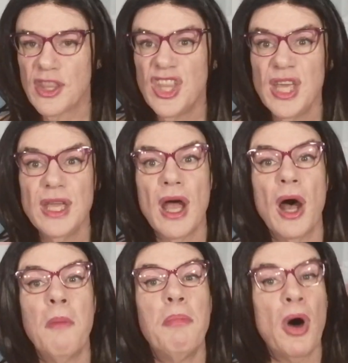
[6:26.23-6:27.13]
the
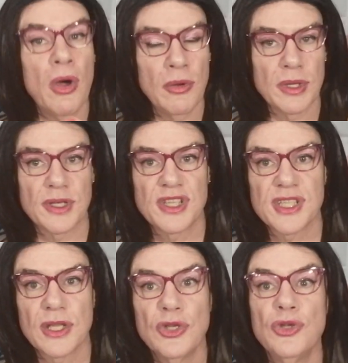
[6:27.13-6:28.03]

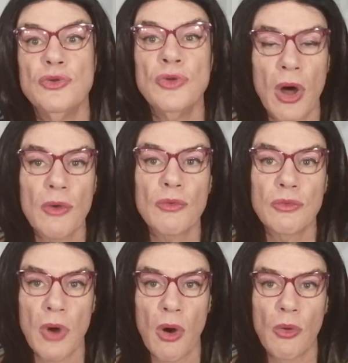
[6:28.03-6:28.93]
opponents do not
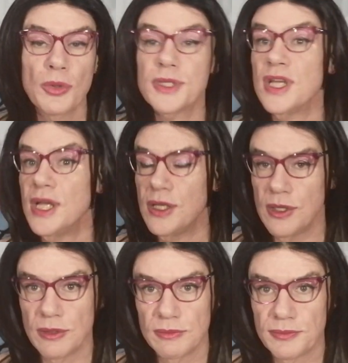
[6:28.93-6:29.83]
roll to hit
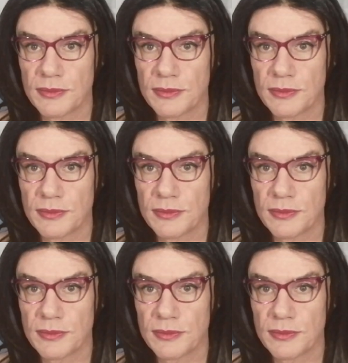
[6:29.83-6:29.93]
you.